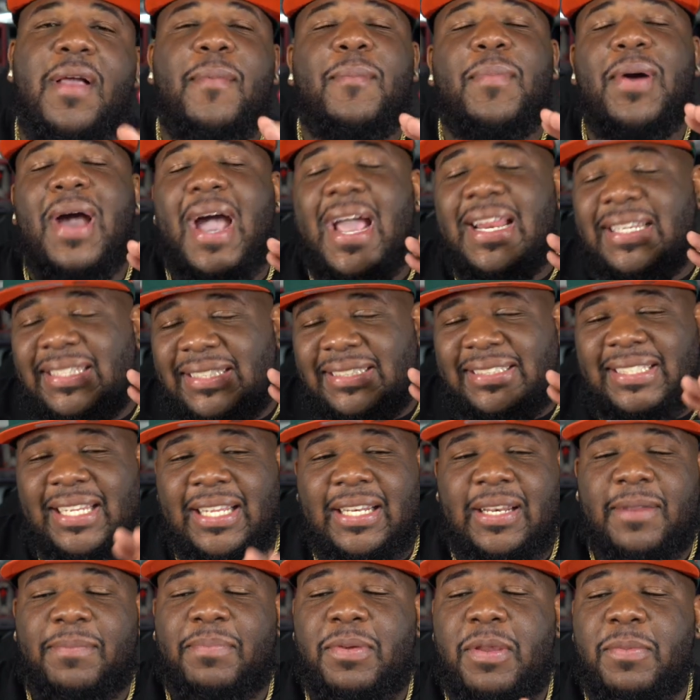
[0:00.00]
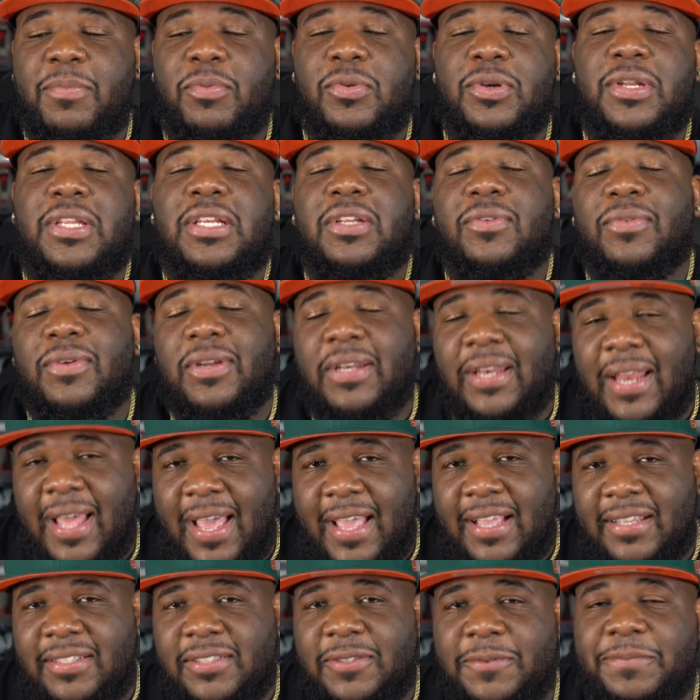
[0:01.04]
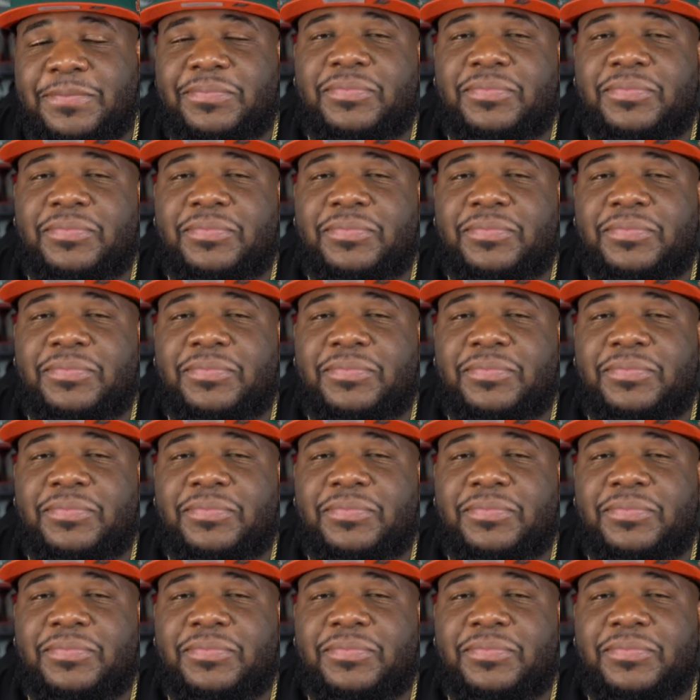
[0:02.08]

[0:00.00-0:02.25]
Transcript: But I just think that people need to relax